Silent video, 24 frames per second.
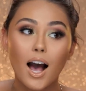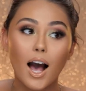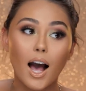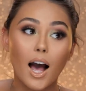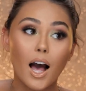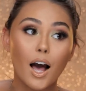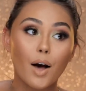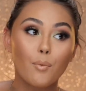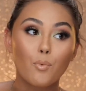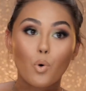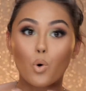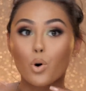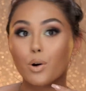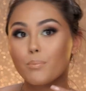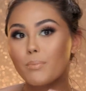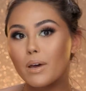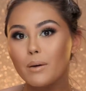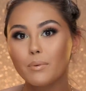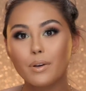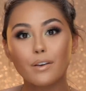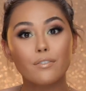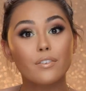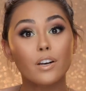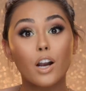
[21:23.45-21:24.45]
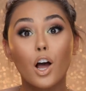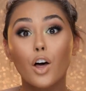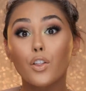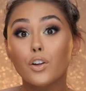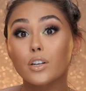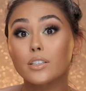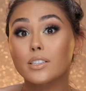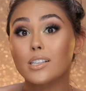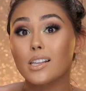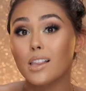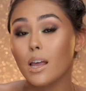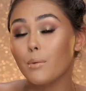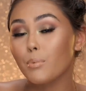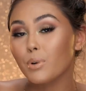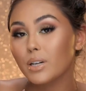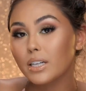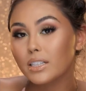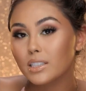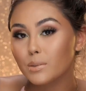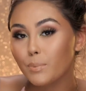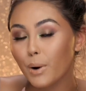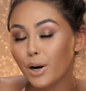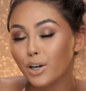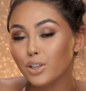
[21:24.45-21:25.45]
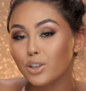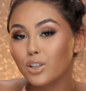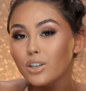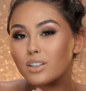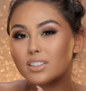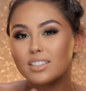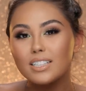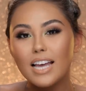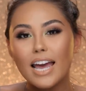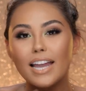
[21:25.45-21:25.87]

um, or maybe even other celebrity inspired looks.